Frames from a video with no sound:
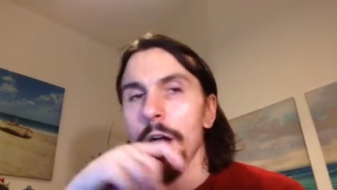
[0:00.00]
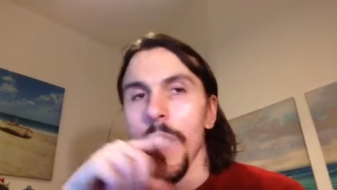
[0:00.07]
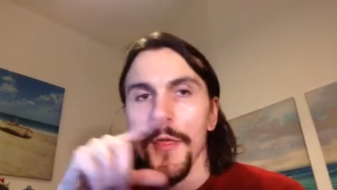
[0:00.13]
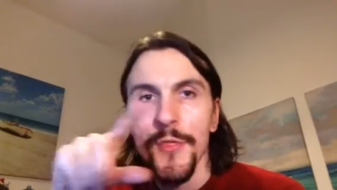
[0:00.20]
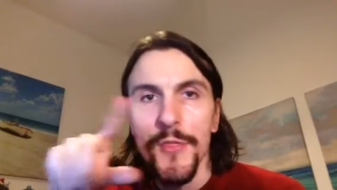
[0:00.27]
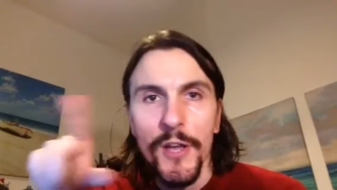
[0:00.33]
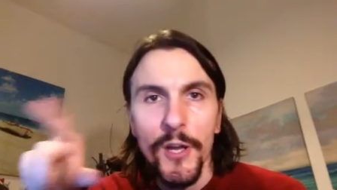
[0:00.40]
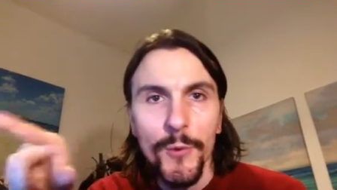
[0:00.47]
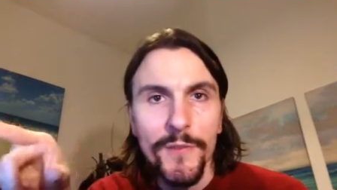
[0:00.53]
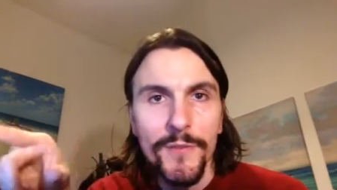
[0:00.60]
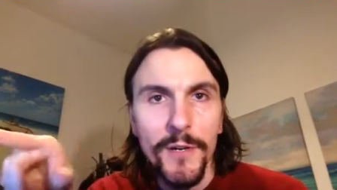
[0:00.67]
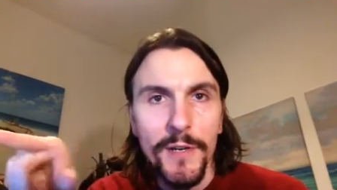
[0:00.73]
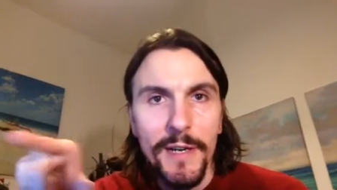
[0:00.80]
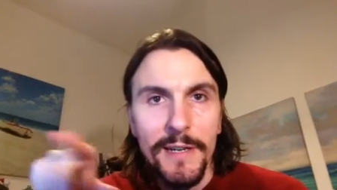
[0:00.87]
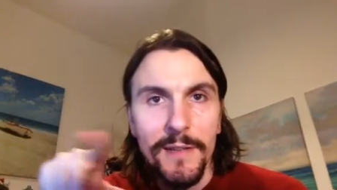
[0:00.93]
I think we've
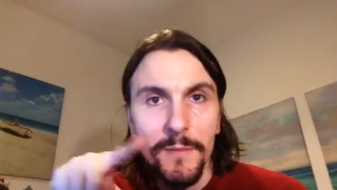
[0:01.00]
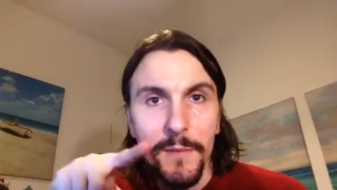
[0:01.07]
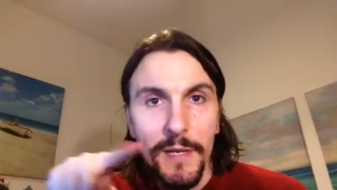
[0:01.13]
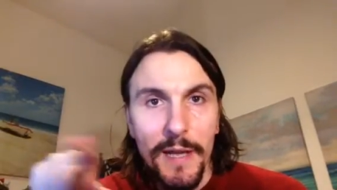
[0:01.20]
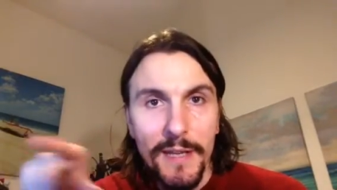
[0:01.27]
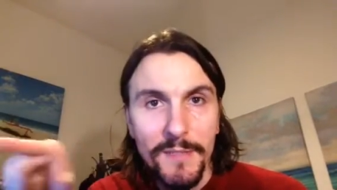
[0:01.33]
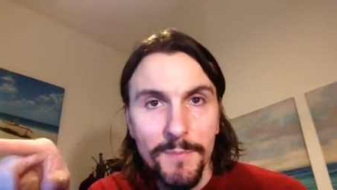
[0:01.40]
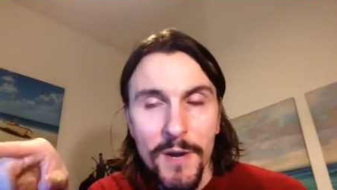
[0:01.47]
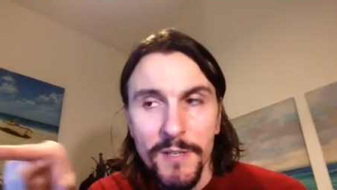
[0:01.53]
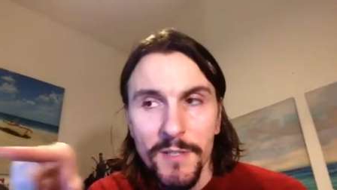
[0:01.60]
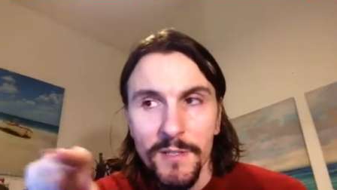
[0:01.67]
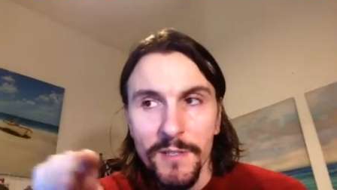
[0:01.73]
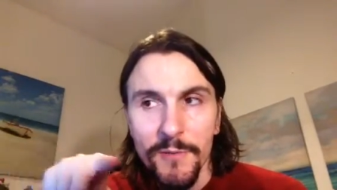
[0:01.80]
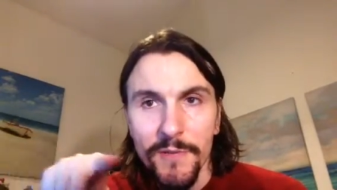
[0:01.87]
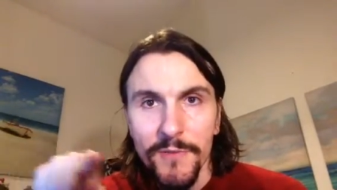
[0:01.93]
got a little
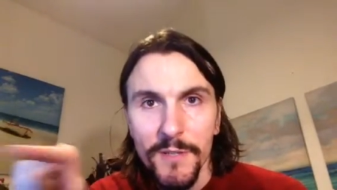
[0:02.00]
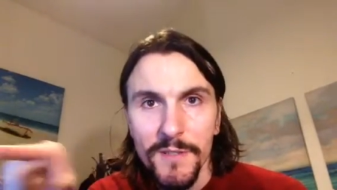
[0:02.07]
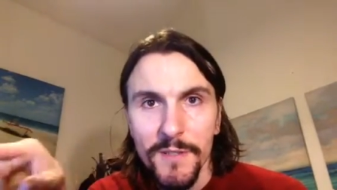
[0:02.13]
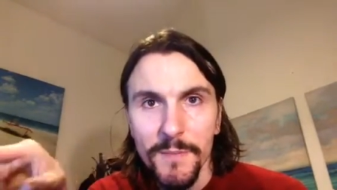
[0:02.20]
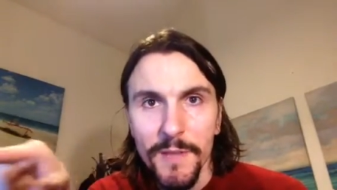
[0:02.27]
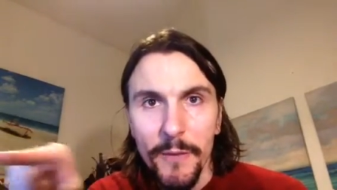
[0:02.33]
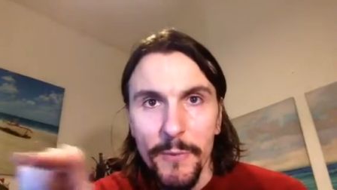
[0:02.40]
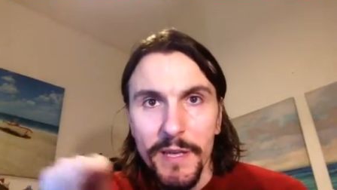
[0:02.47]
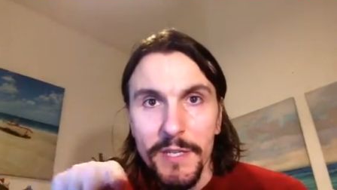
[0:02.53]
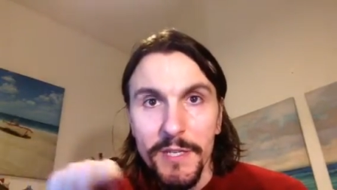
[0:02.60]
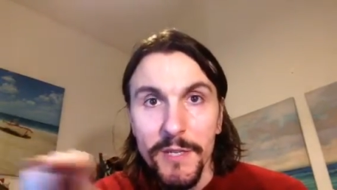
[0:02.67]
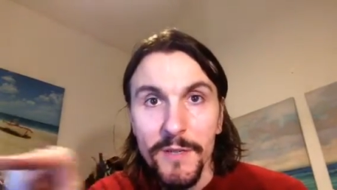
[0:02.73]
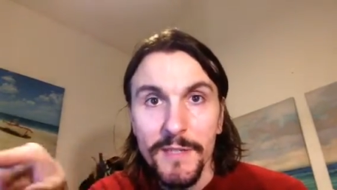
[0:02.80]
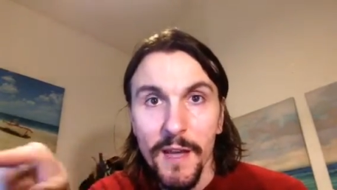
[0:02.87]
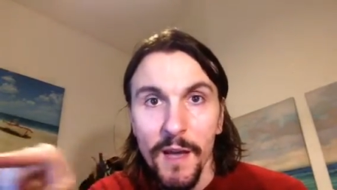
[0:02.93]
expression, we've got something we can
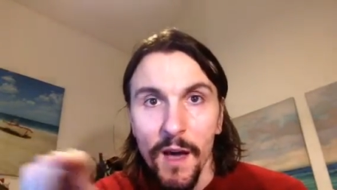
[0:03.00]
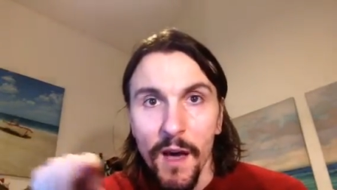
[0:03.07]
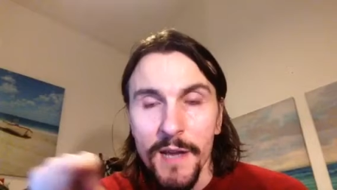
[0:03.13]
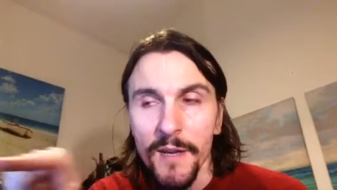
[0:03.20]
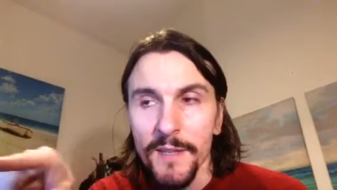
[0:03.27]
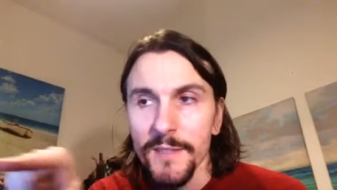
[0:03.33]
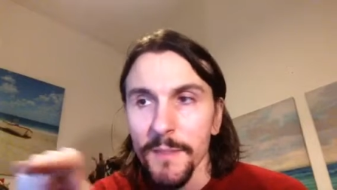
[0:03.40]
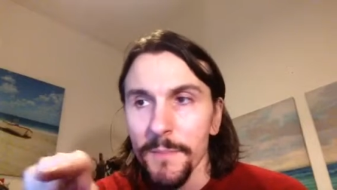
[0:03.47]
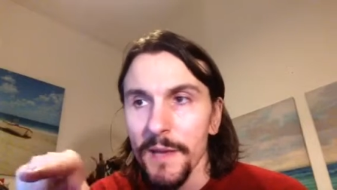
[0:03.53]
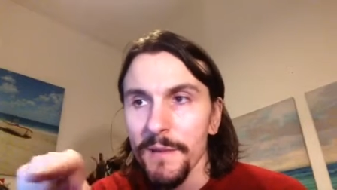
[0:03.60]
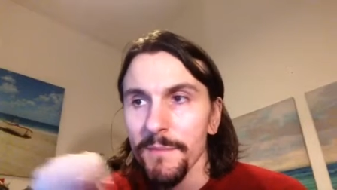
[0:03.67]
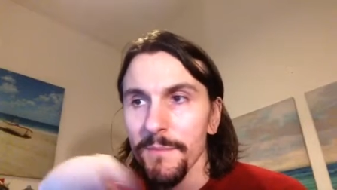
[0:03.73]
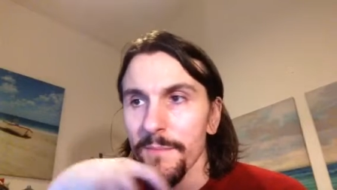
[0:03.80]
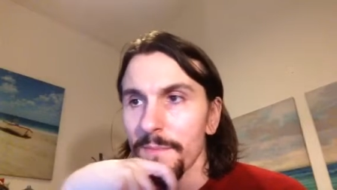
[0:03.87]
use our highlighter pen